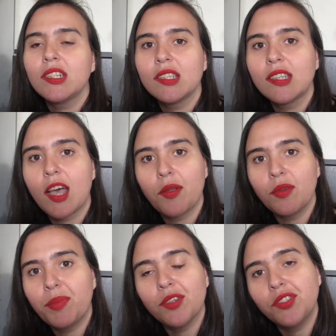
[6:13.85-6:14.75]
This is how you
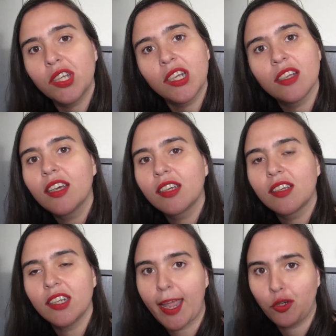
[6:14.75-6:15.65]
build a
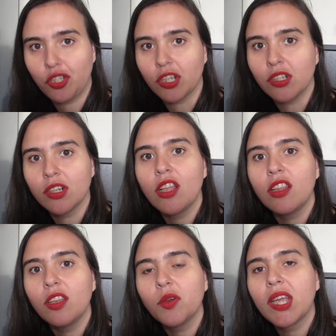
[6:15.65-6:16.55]
connection,
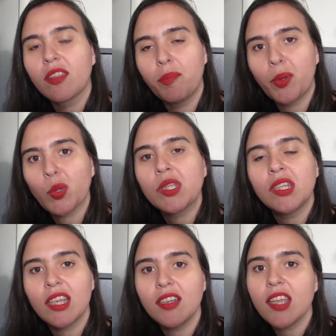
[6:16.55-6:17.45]
looking the person
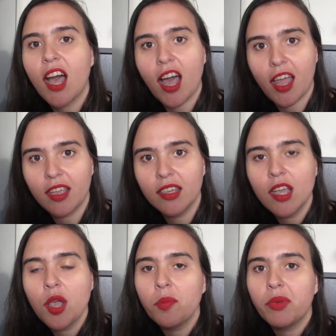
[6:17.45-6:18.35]
in the eye.
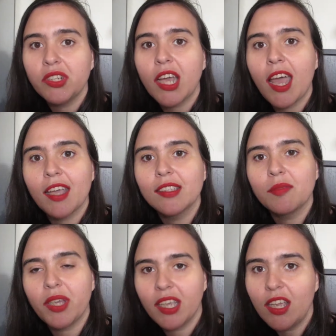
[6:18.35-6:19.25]
But as a
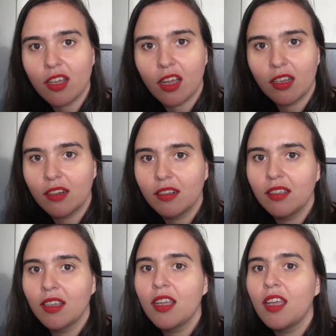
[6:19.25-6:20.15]
beginner,
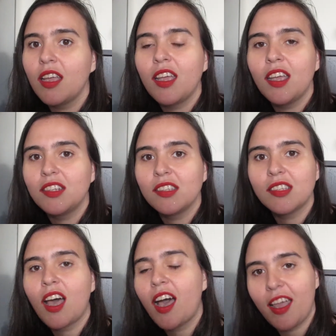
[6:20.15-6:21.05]
it is
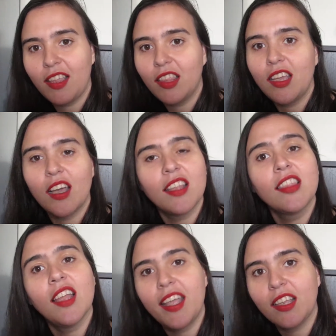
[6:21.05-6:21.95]
highly
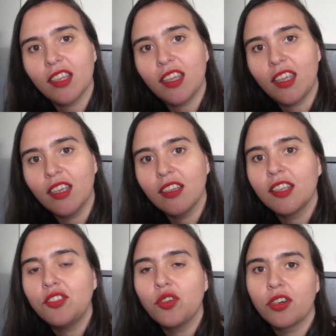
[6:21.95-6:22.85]
unlikely
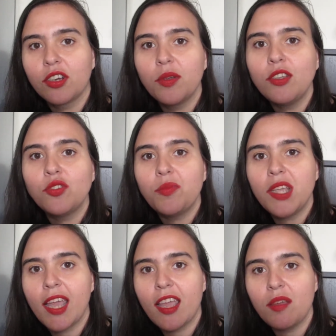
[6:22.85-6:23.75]
that you are going to be
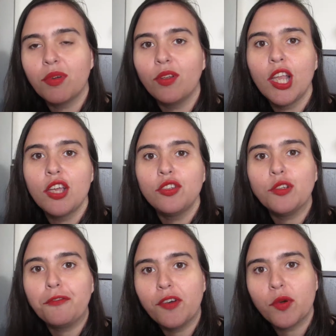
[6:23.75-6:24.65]
able to
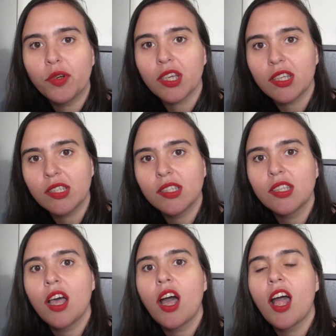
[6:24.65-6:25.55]
focus
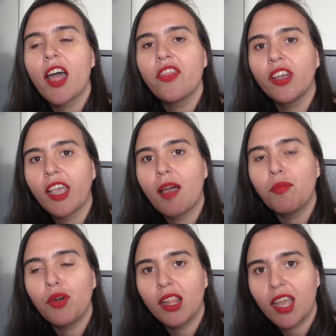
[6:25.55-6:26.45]
at the
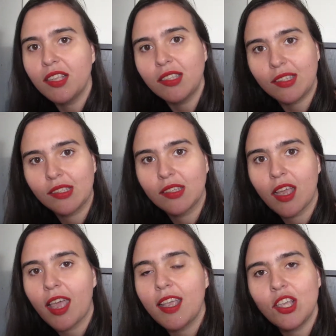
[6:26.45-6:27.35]
camera lens
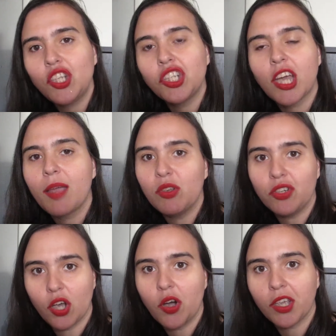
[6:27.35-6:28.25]
each time you're
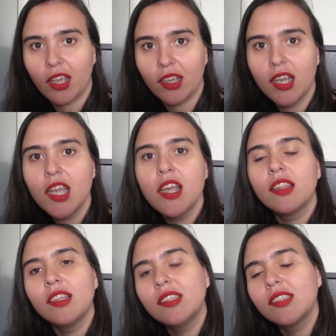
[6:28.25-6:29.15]
talking.
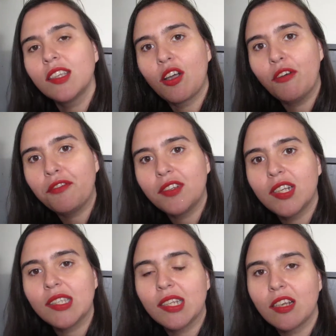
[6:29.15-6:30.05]
This is a
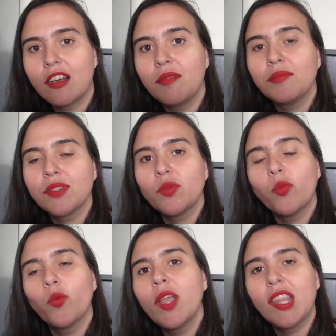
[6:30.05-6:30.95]
confidence that comes
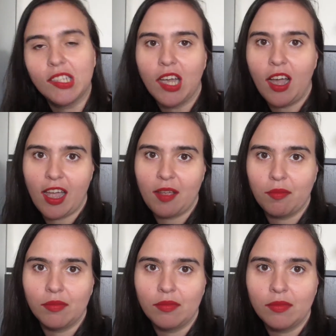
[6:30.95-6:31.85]
with time,
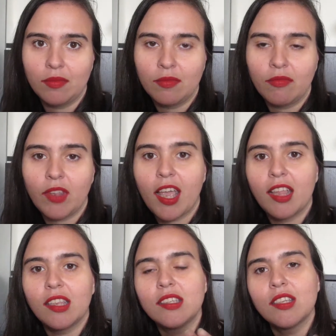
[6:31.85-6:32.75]

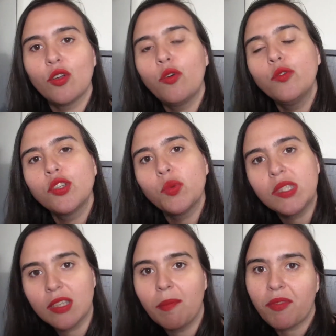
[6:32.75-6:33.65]
and this is also
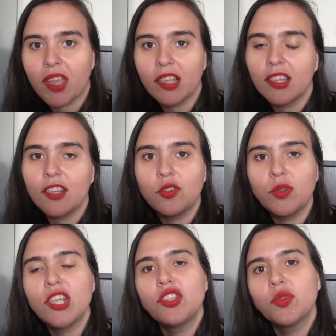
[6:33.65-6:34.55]
something that you
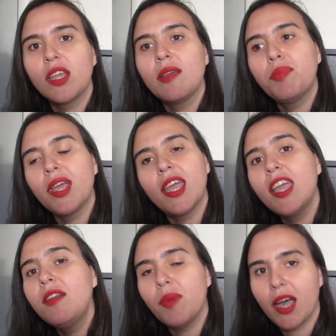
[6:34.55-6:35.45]
need to keep
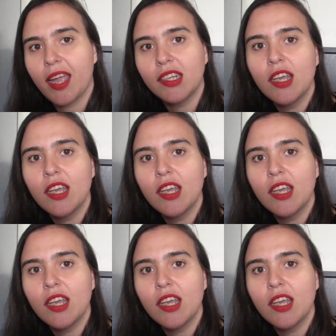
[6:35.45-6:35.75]
in mind.